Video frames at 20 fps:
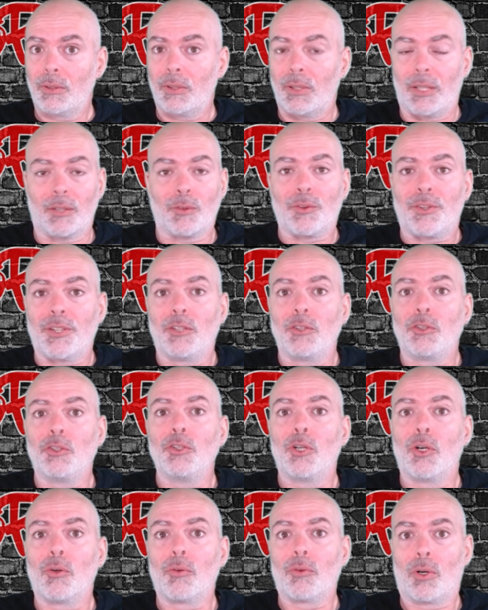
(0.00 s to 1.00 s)
I don't think you can
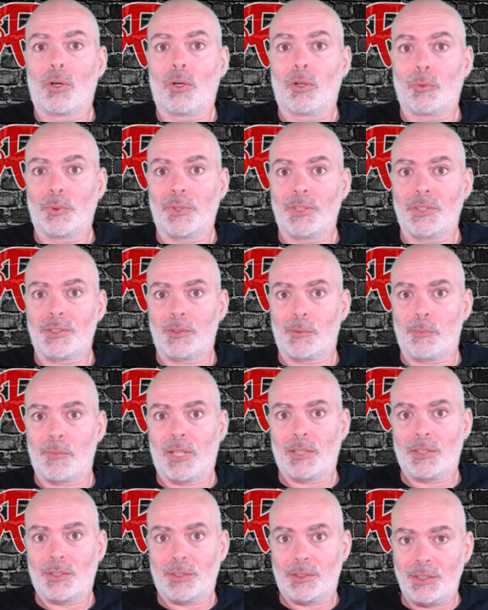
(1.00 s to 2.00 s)
go wrong with the
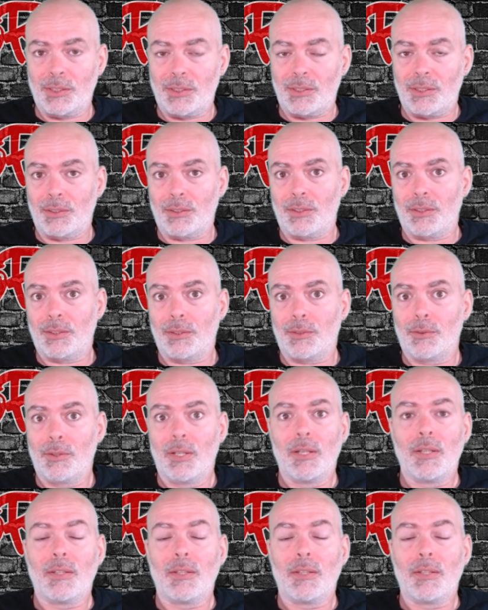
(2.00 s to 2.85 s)
Simagic GT Neo.